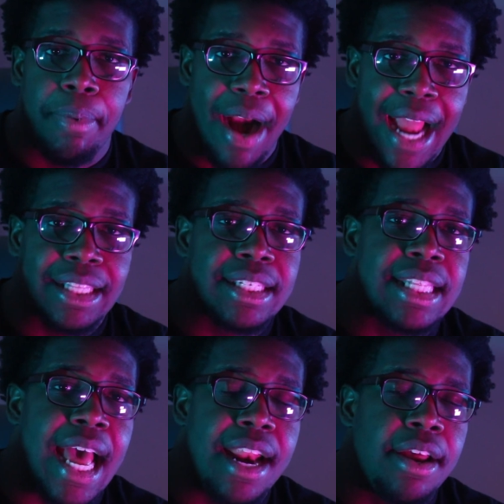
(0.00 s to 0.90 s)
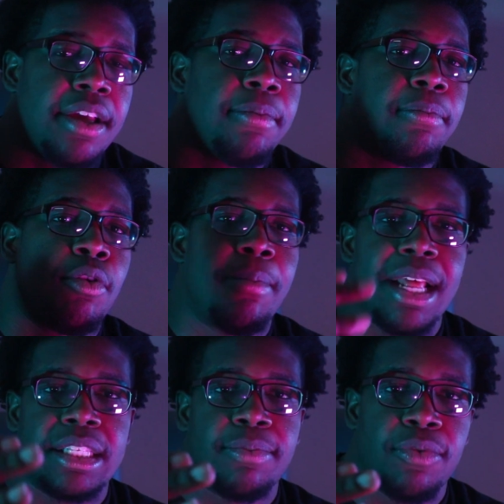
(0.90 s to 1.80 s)
practice that
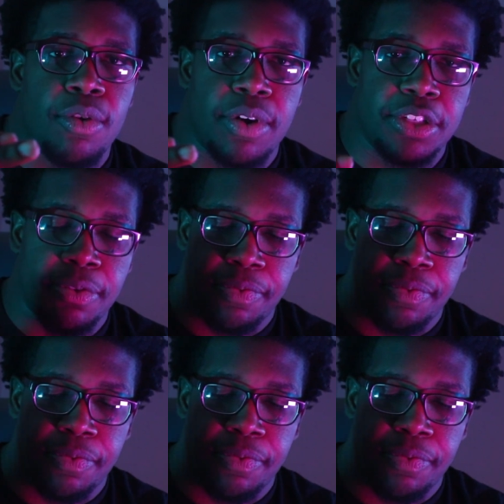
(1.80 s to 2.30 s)
momentum forward.